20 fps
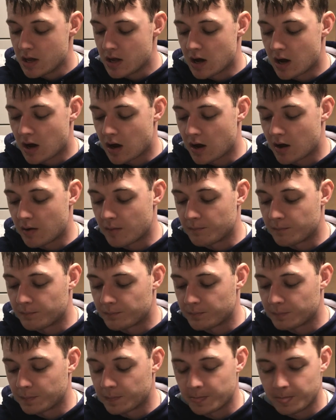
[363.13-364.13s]

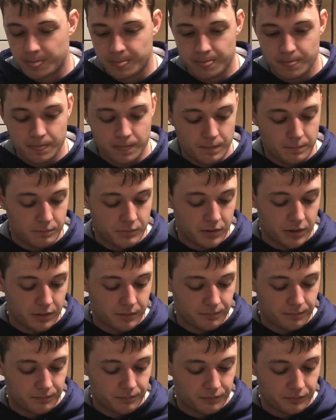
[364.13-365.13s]
But
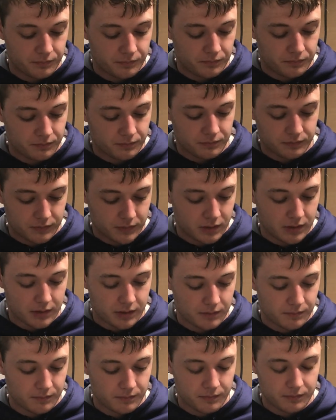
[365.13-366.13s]
you
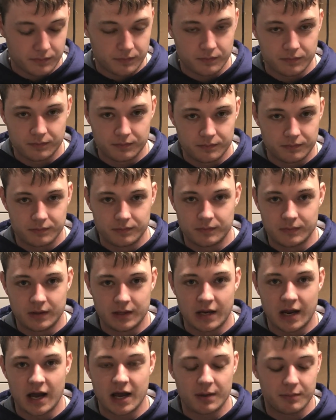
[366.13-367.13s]
know,
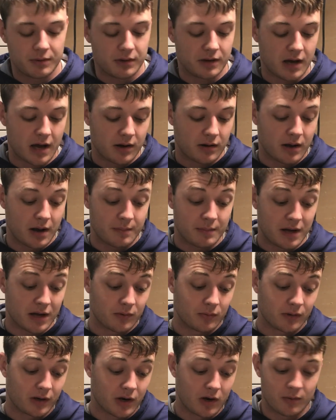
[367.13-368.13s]
it happened. I
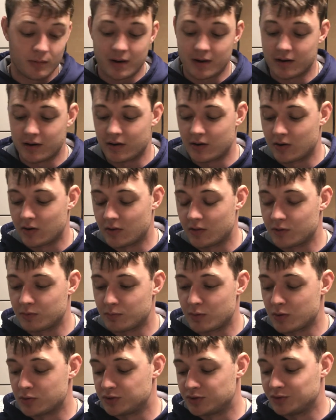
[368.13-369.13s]
don't care about it at all. This
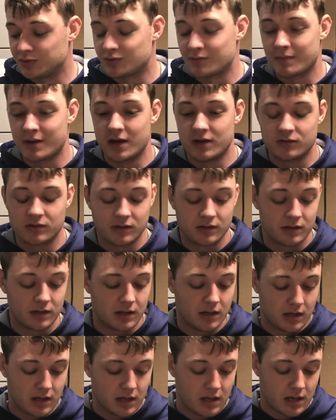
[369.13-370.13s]
bow shoots amazing,
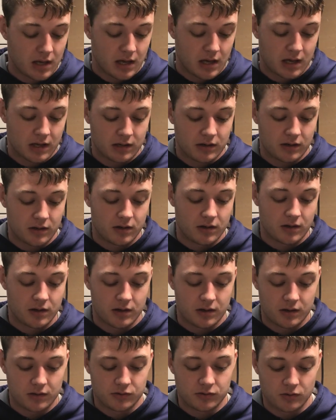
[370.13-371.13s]
and
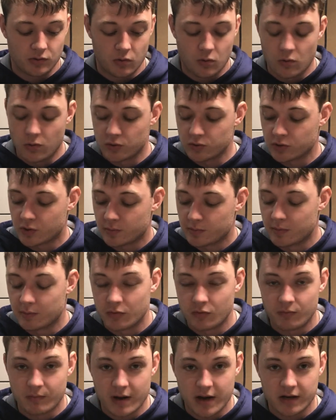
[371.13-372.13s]
so the horns are going to be
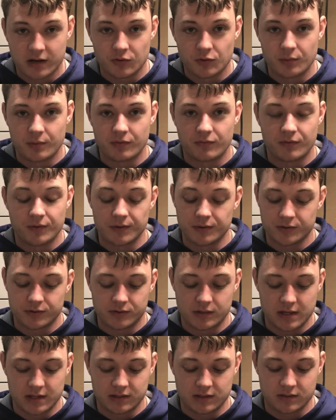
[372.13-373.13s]
moved back a little bit further
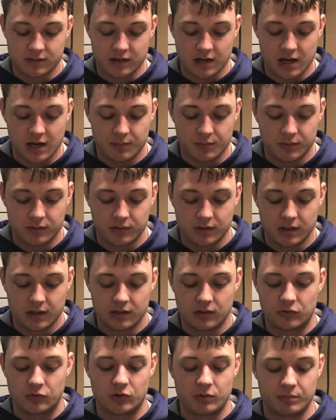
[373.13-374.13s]
so that doesn't happen, and
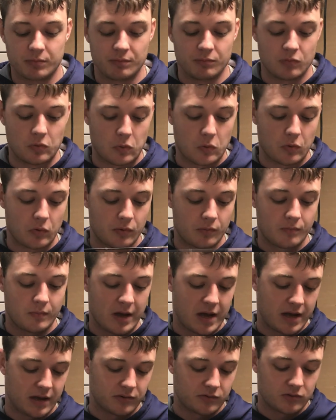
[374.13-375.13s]
there's going to be more
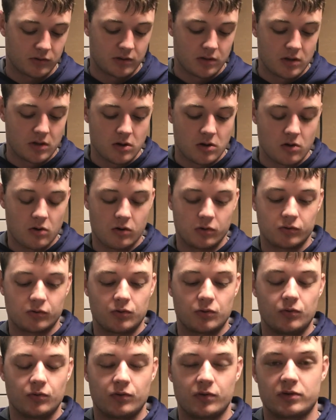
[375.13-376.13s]
mass
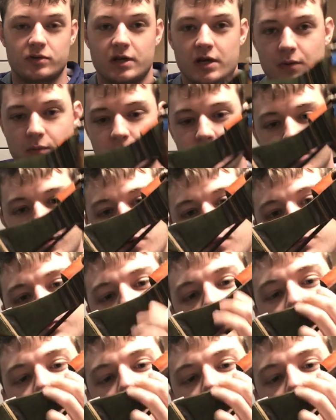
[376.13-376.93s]
onto the sight window